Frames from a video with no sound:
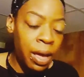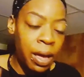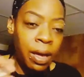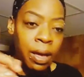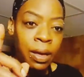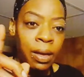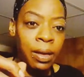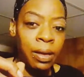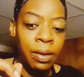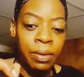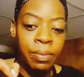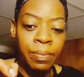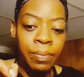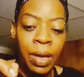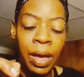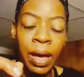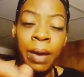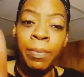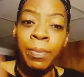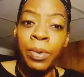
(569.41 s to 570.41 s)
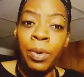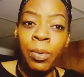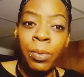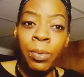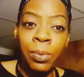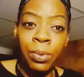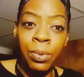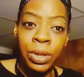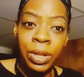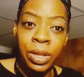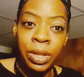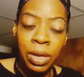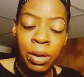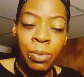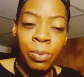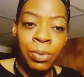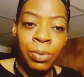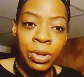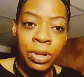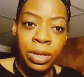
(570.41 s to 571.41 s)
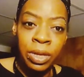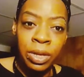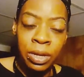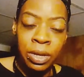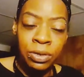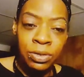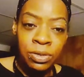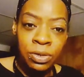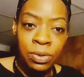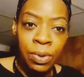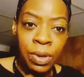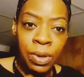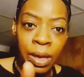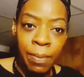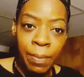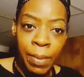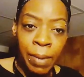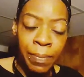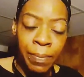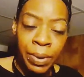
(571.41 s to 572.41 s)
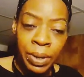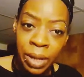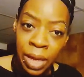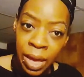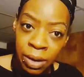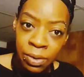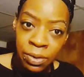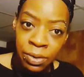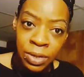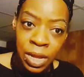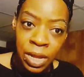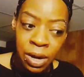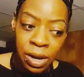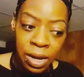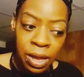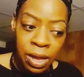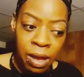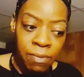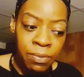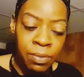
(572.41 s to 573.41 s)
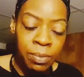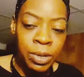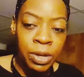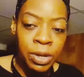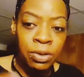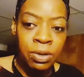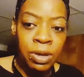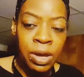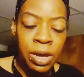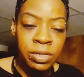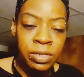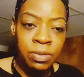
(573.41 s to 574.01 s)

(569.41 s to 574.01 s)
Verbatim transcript: Um, I'm really, really enjoying my planner that I got from there, you guys.